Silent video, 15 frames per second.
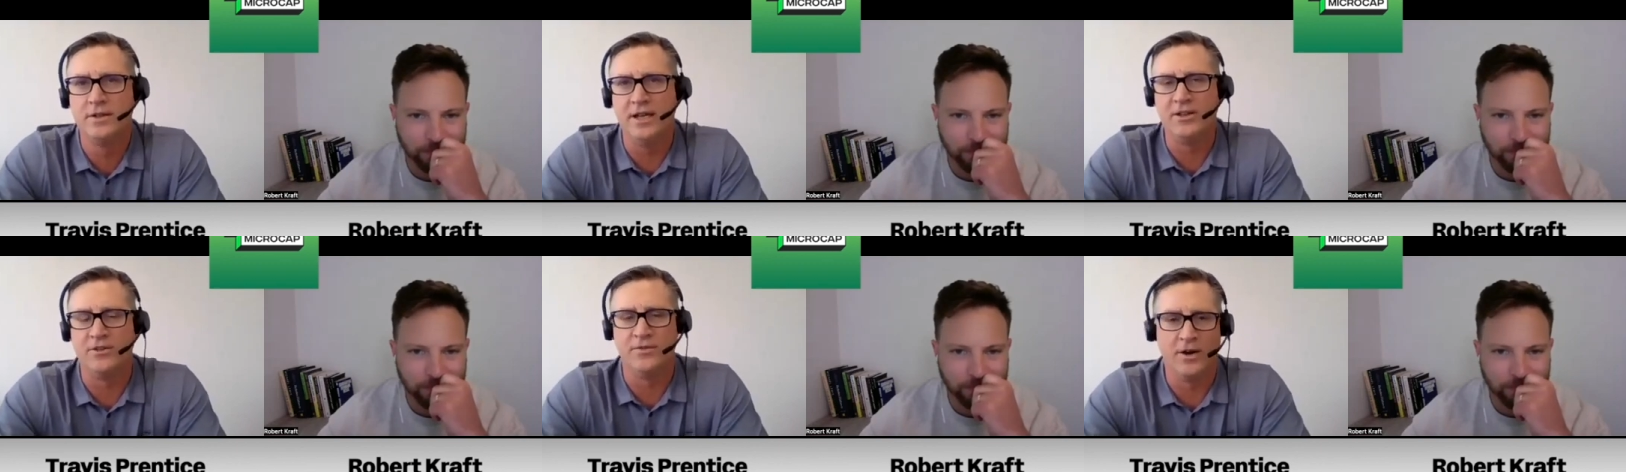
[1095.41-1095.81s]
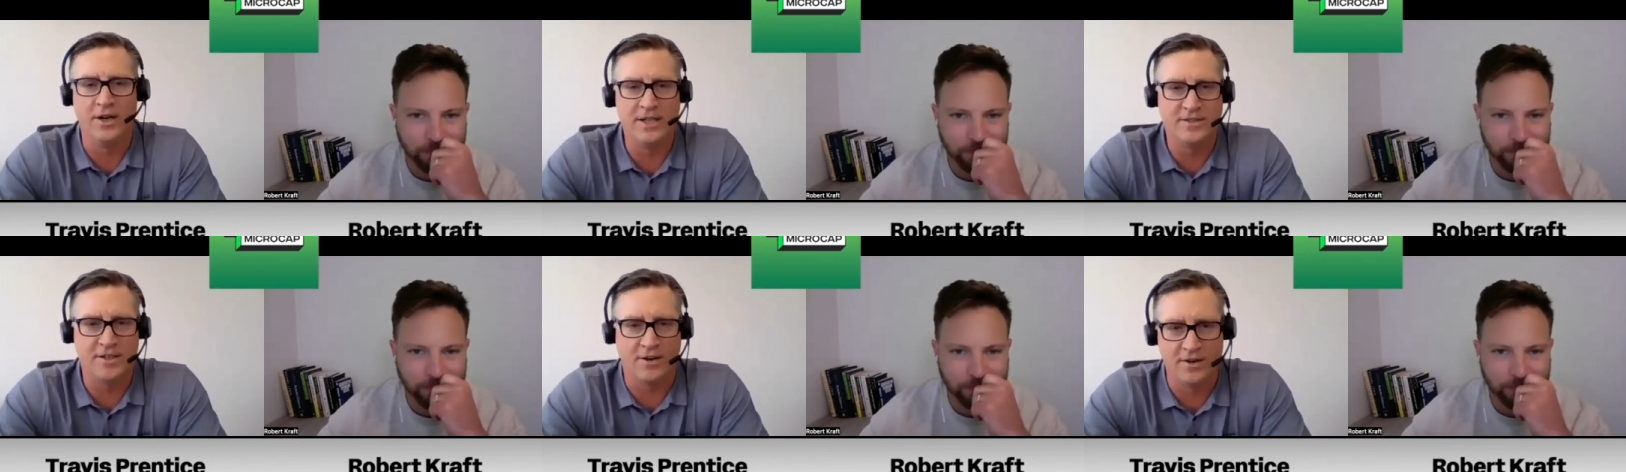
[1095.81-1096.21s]
Speaker 1: it's
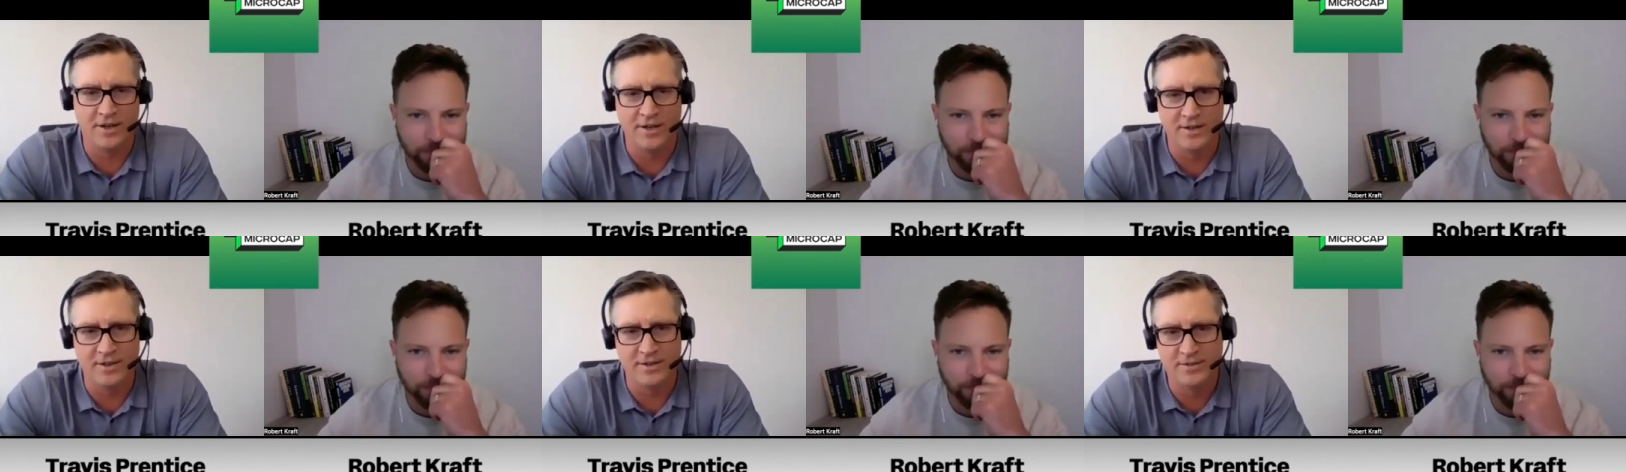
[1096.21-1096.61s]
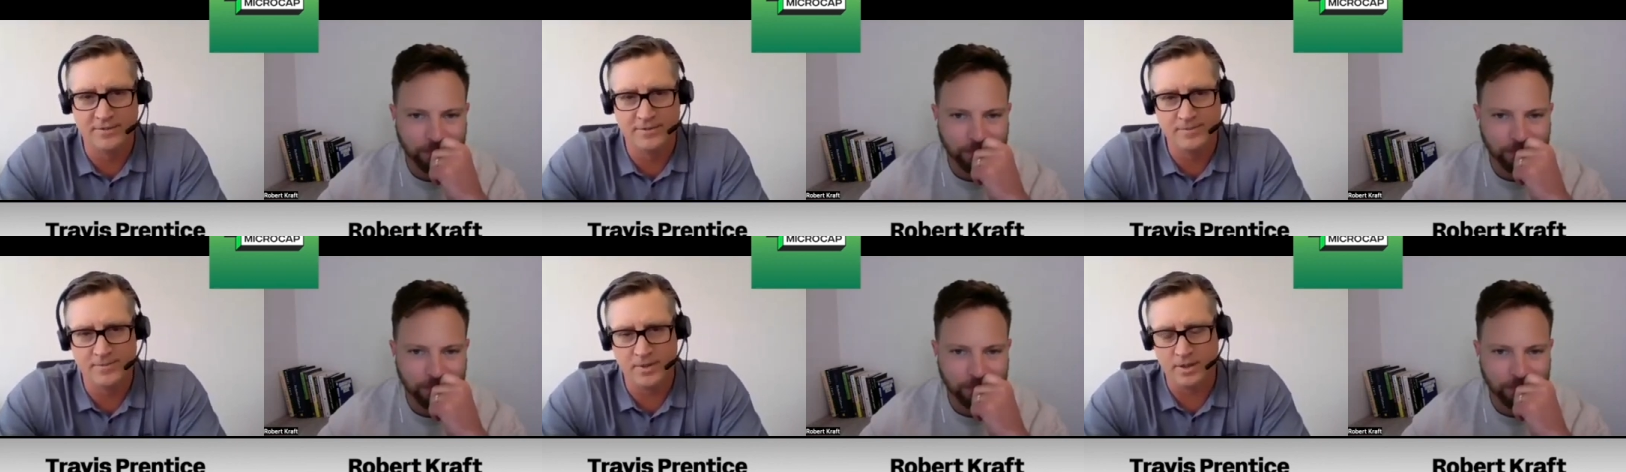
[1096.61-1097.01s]
very targeted
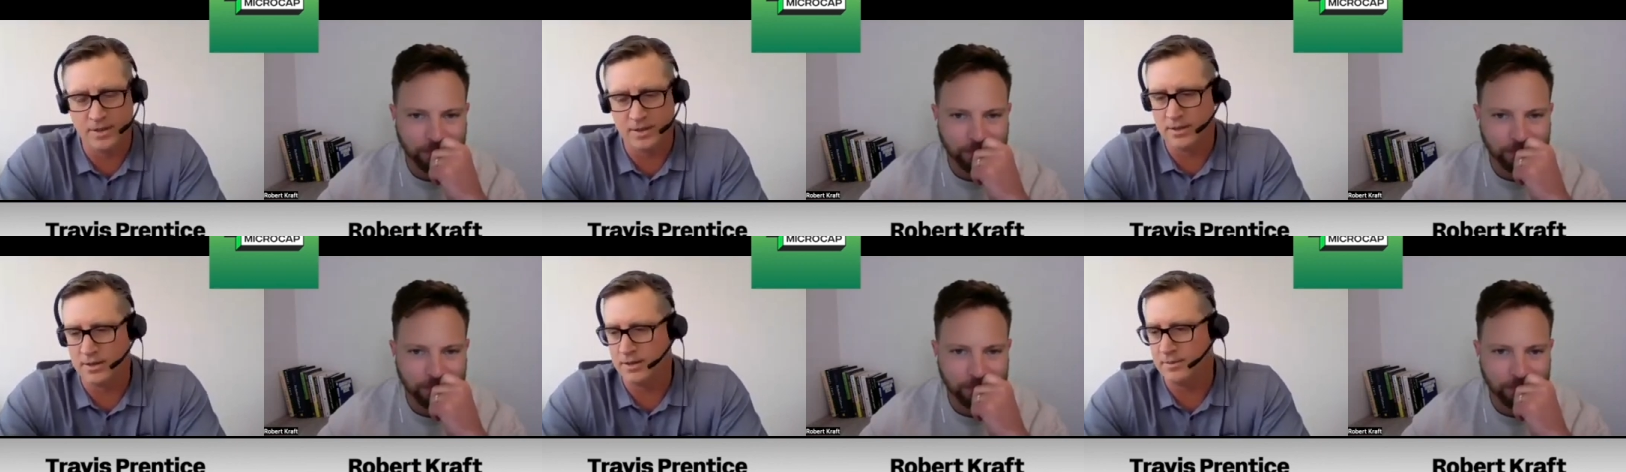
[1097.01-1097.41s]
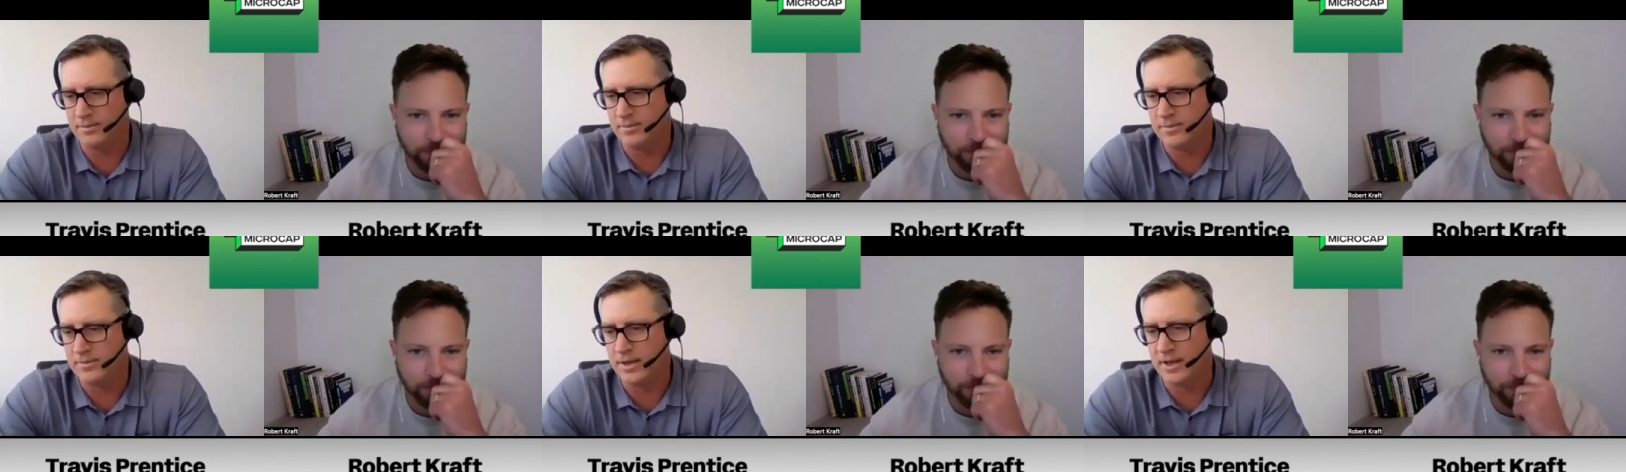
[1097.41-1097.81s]

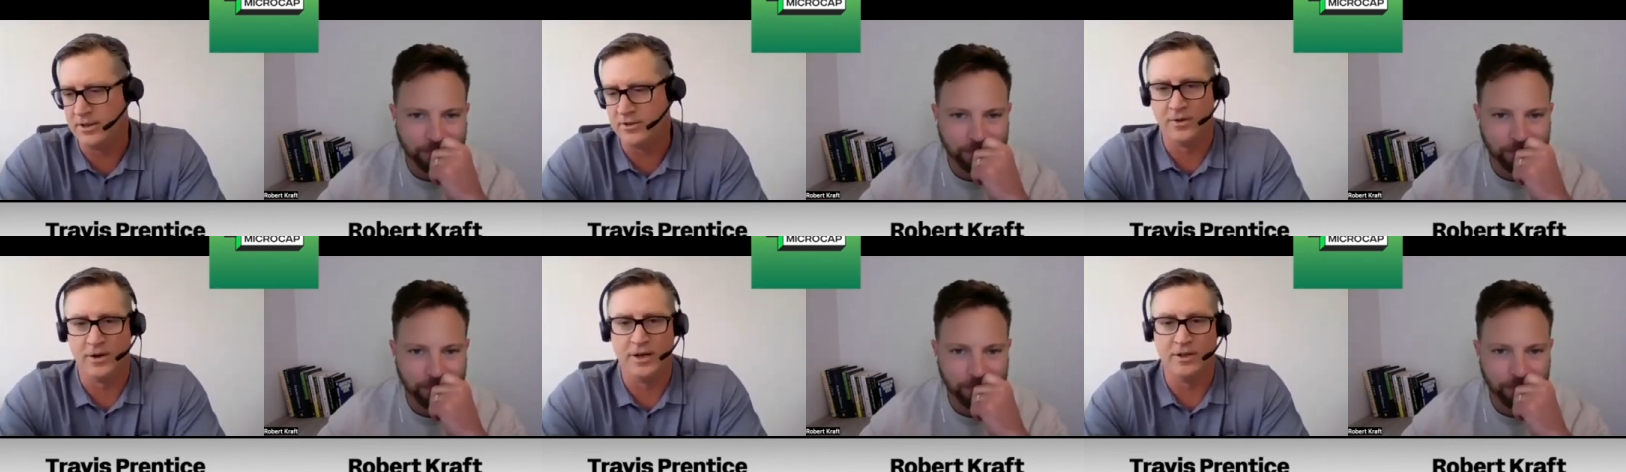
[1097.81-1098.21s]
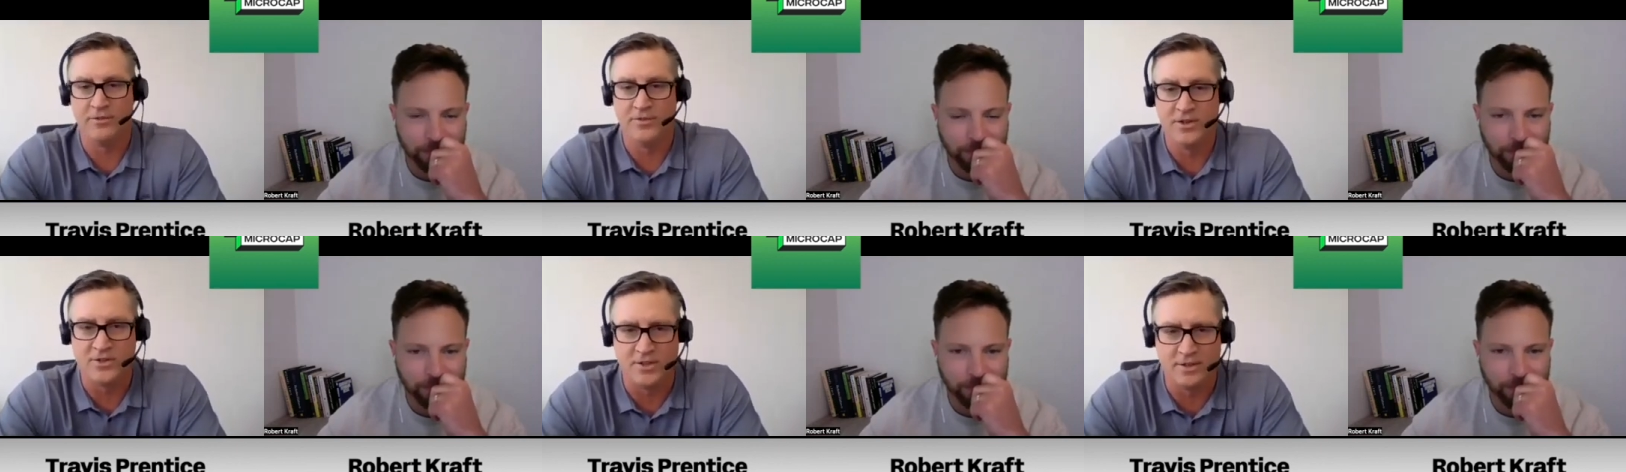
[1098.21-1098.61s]
um, and it's very
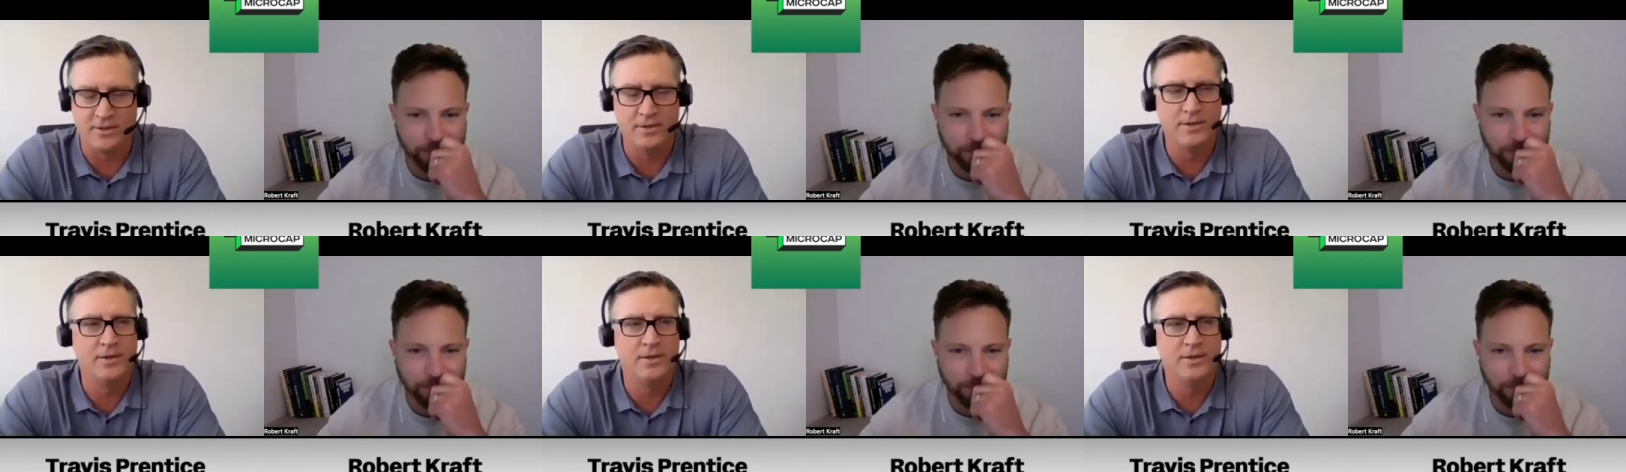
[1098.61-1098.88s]
efficient,